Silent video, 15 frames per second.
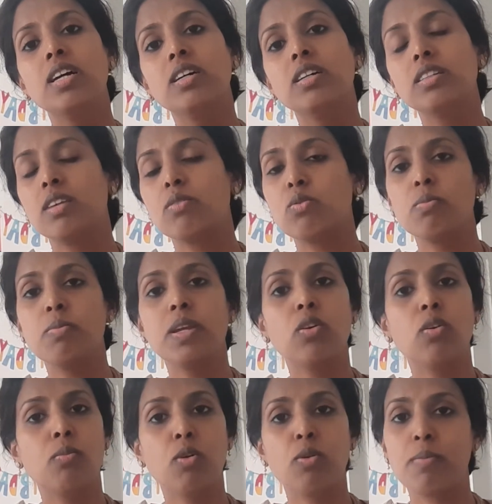uh, there will be
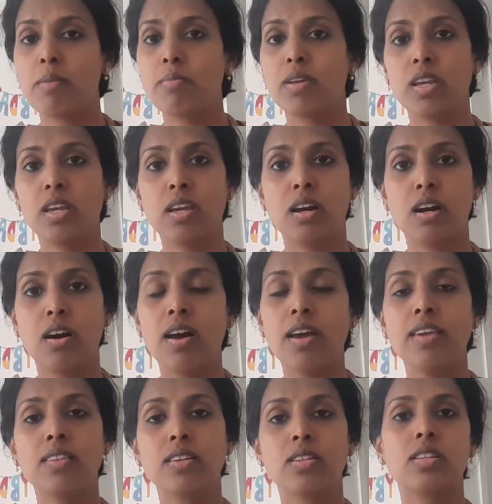no more memory
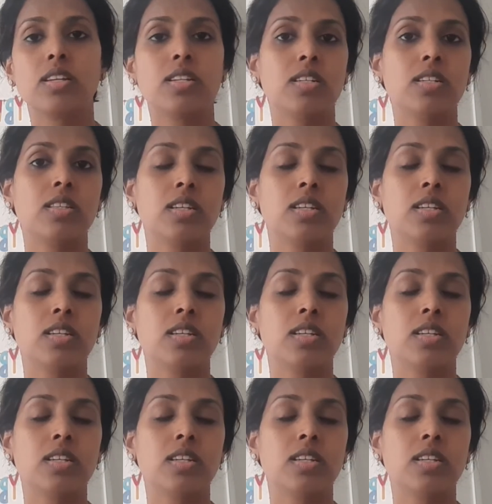either that